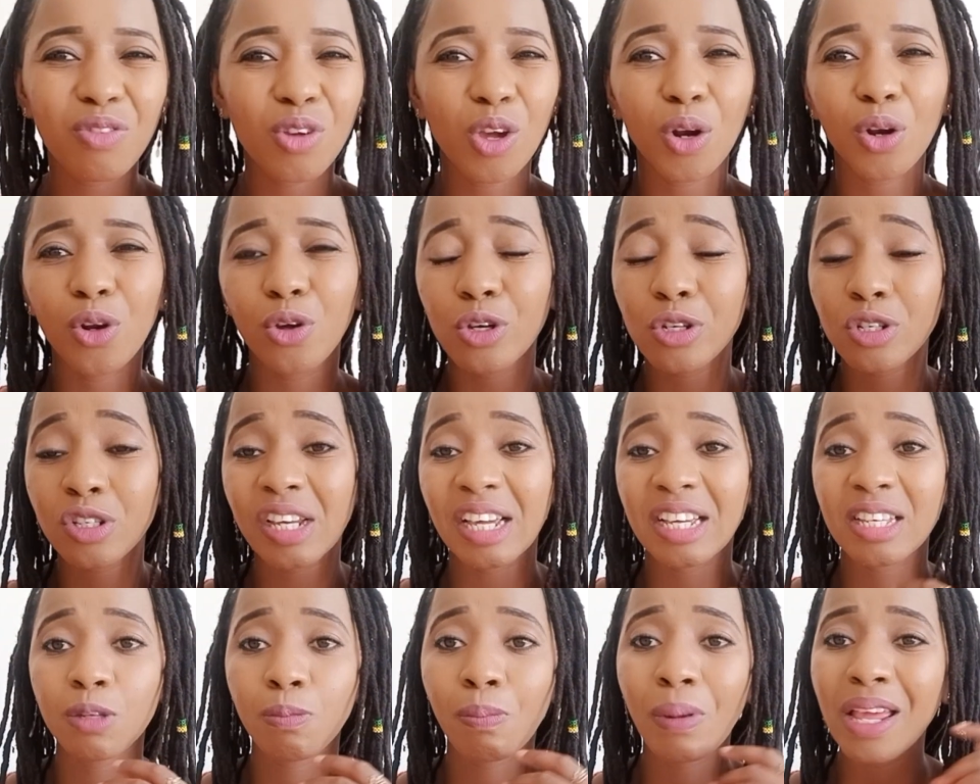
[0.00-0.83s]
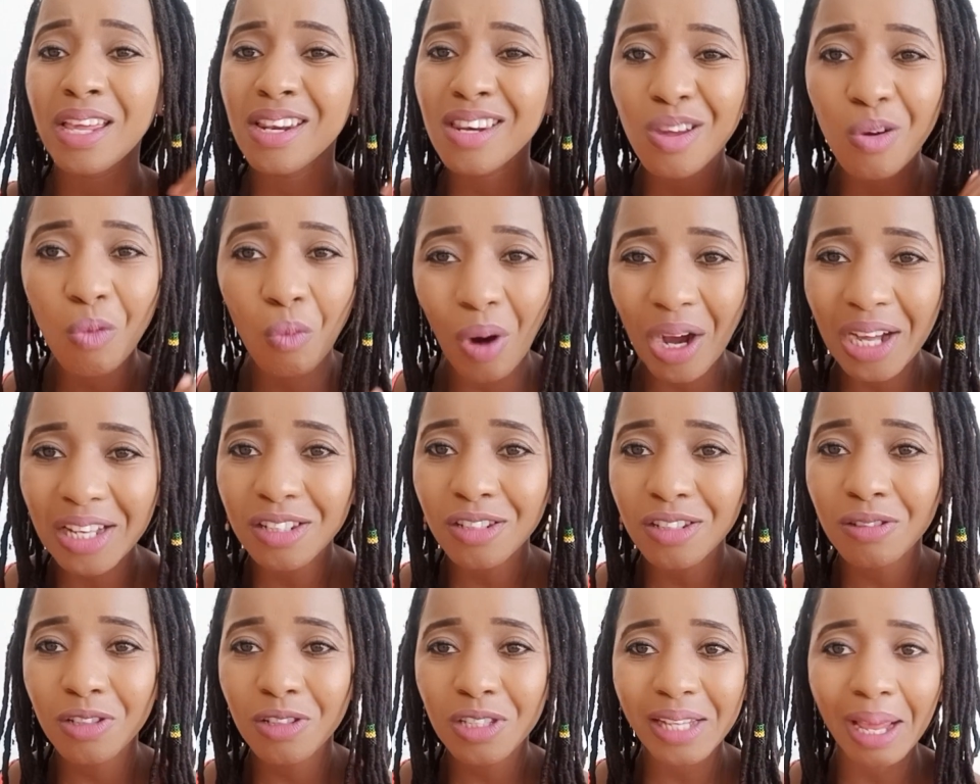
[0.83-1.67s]
you're not explaining
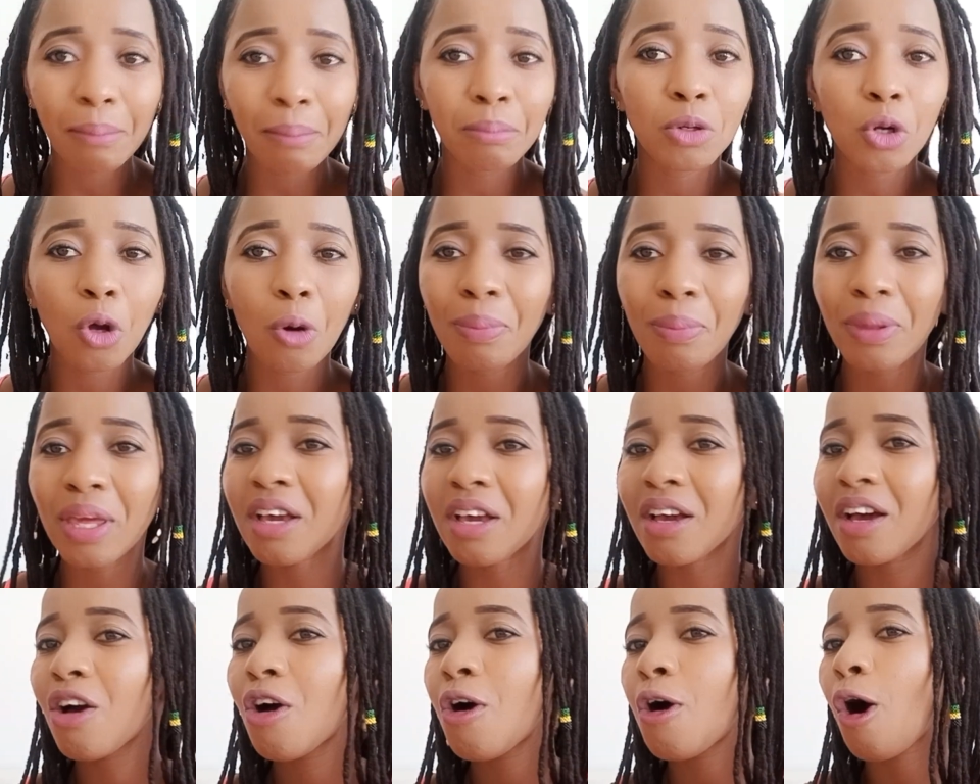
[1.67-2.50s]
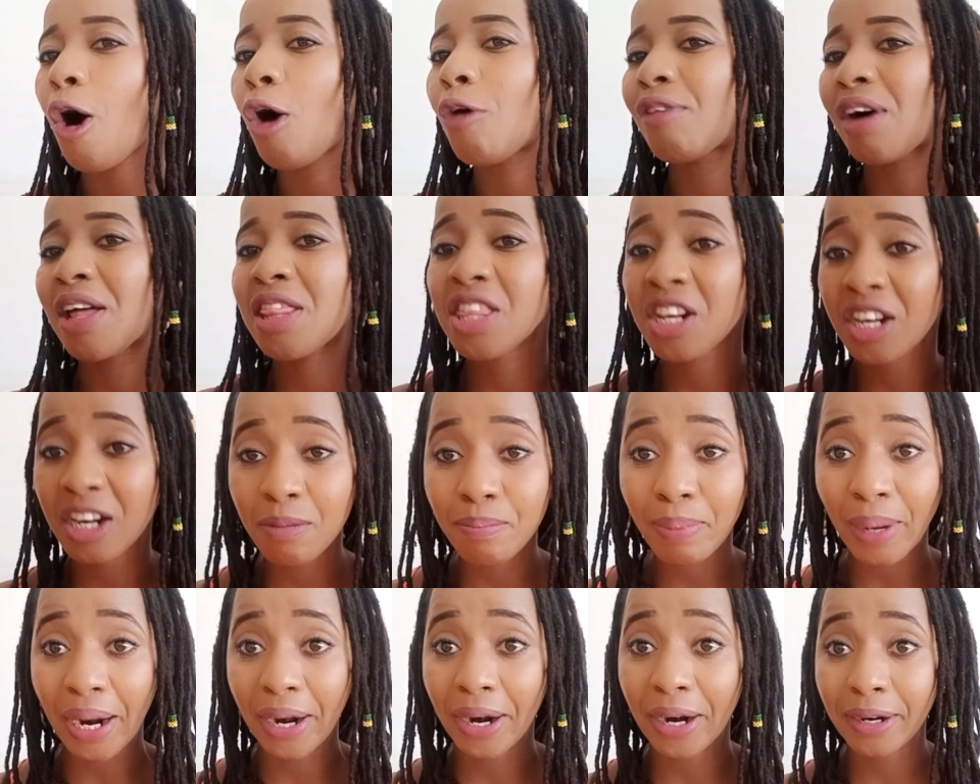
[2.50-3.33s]
one subtopic over 3
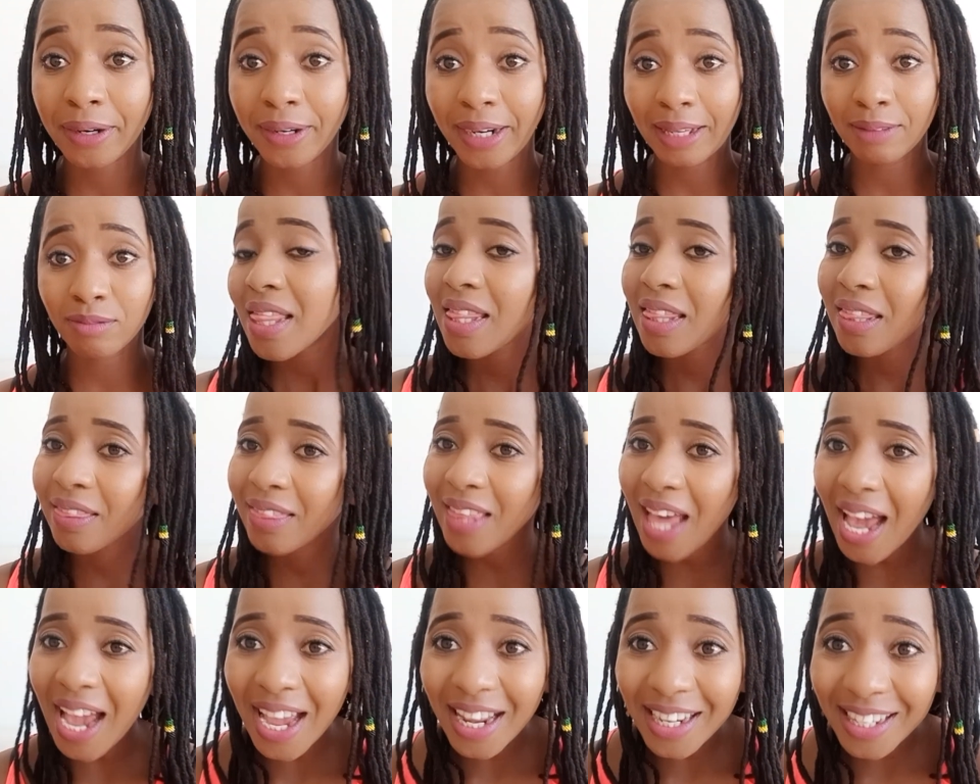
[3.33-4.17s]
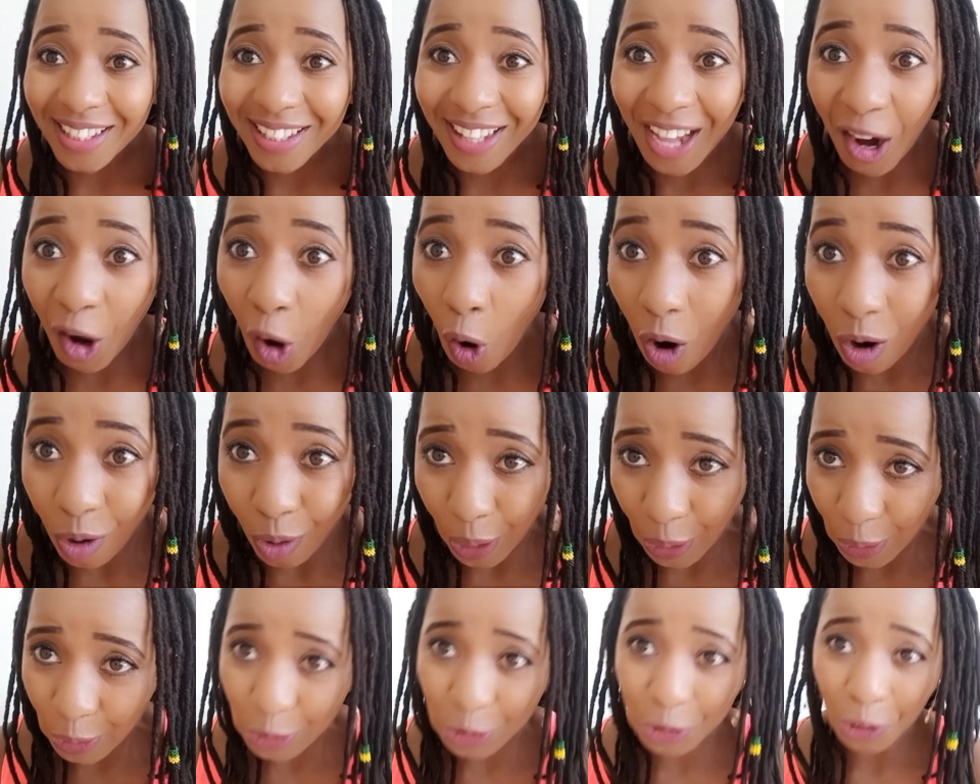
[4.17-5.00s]
paragraphs. Then the
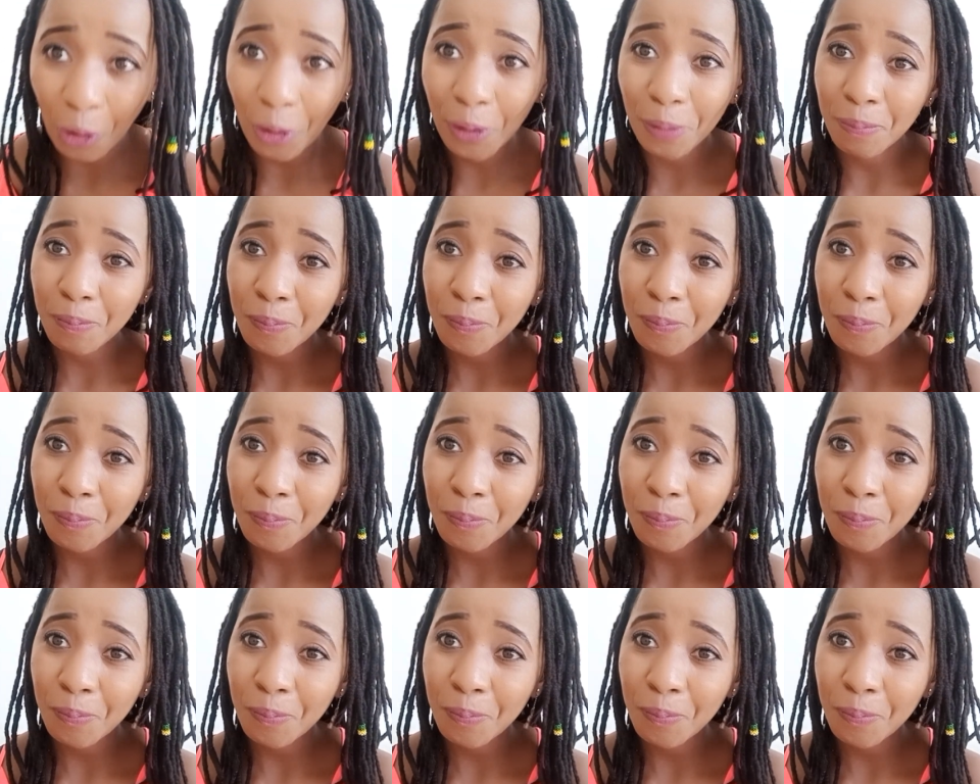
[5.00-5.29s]
conclusion.